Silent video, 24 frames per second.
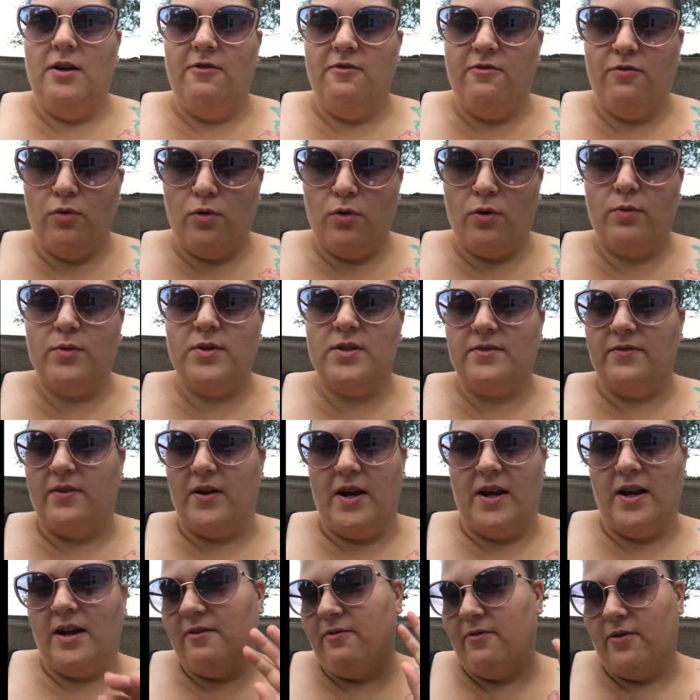four was
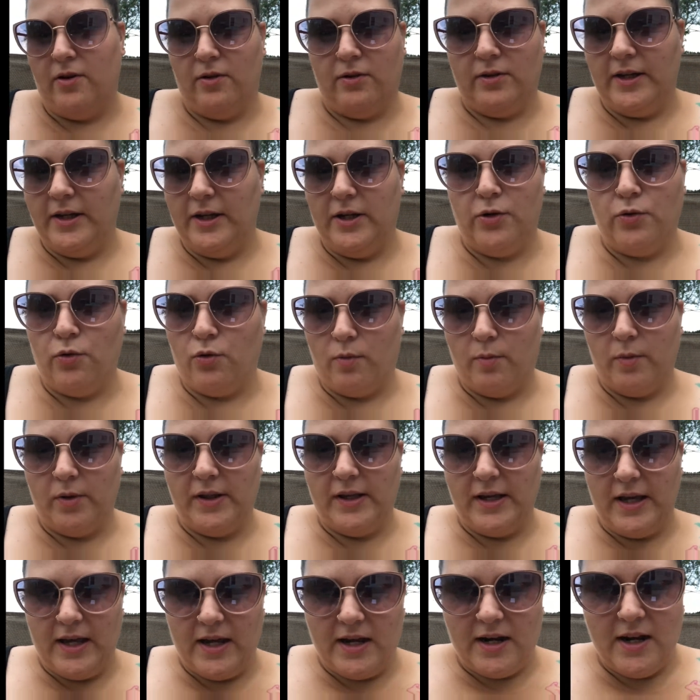fine I felt like normal
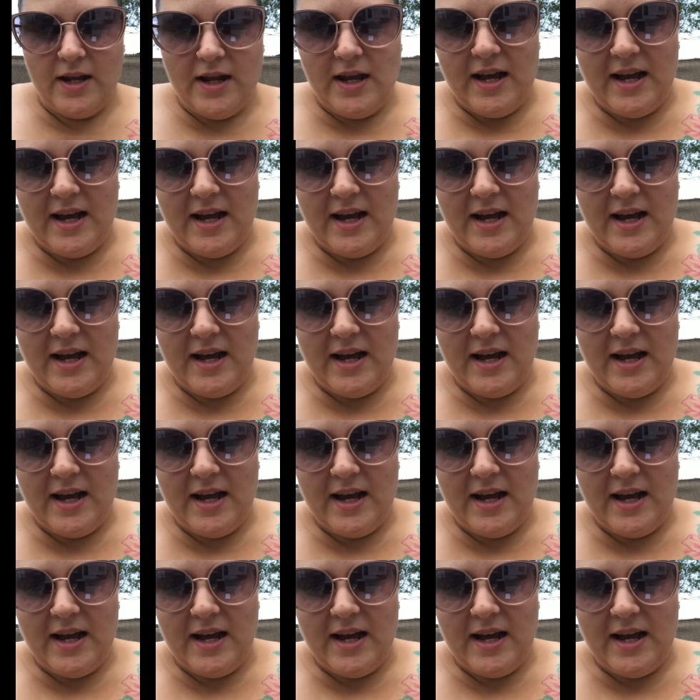again